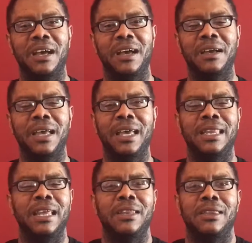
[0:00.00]
Uh,
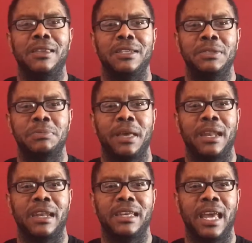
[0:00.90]
and then she was
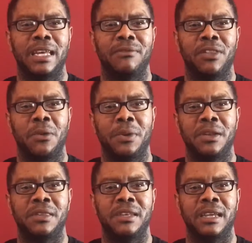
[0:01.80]
playing a detective along with
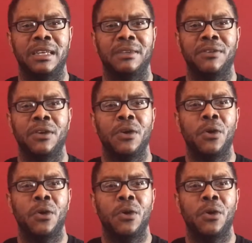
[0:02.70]
another detective